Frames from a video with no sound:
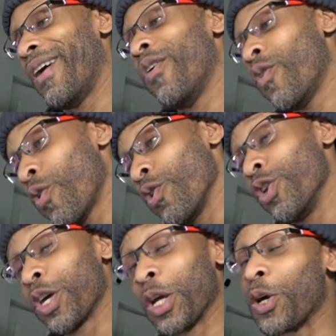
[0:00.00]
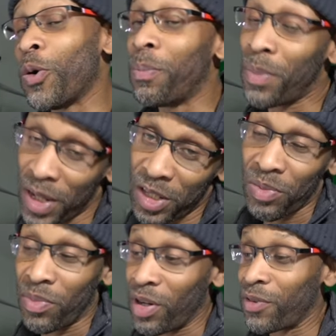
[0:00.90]
Or you can go
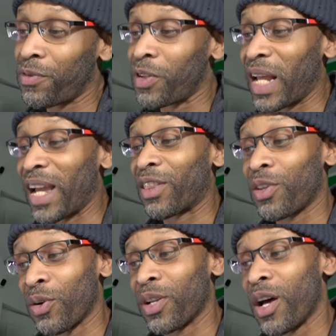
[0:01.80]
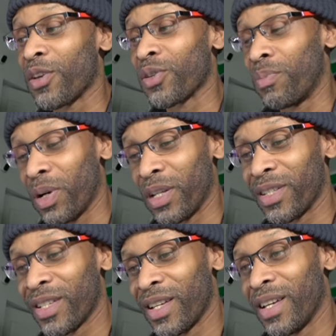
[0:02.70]
month-to-month for like thirty dollars a
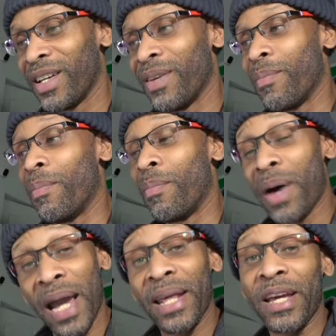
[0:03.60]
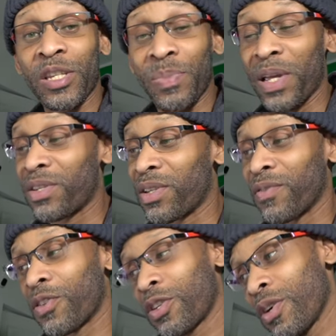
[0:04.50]
month. Mighty
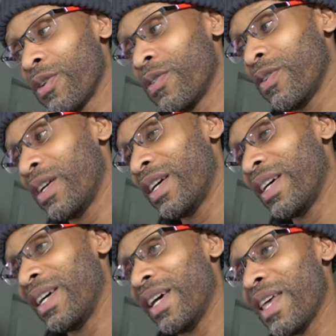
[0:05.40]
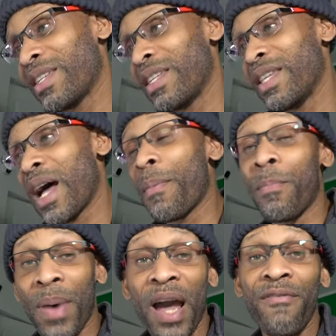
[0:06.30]
expensive. So, it's not
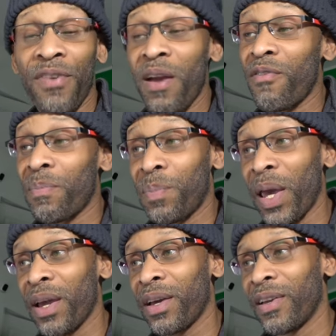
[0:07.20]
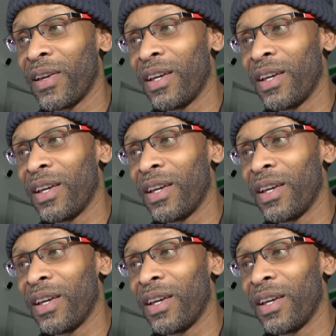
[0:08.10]
my favorite pick.